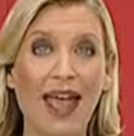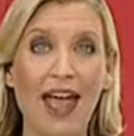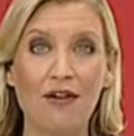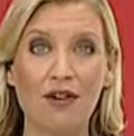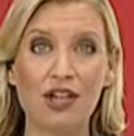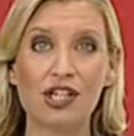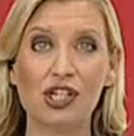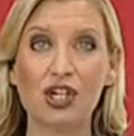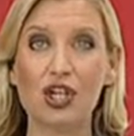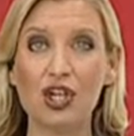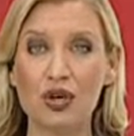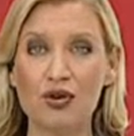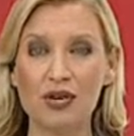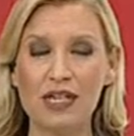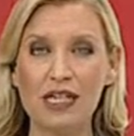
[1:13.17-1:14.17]
Area
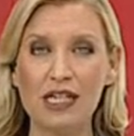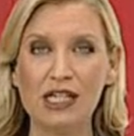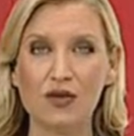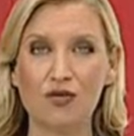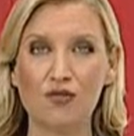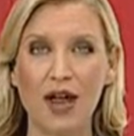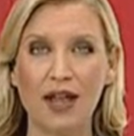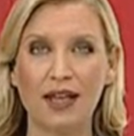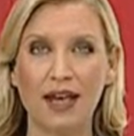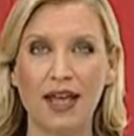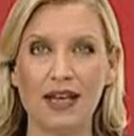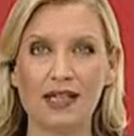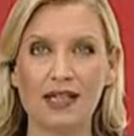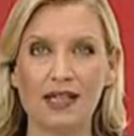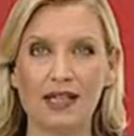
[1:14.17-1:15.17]
securities
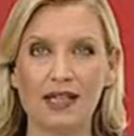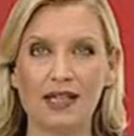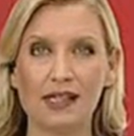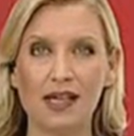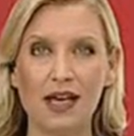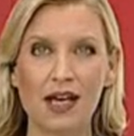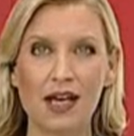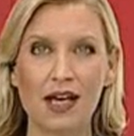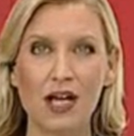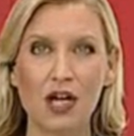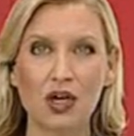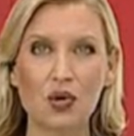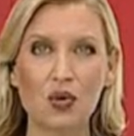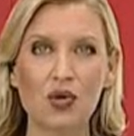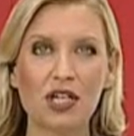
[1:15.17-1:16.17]
regulators.
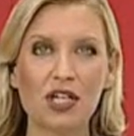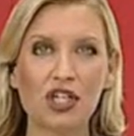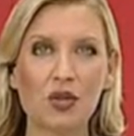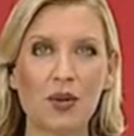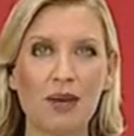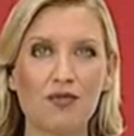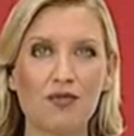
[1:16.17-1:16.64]
According to a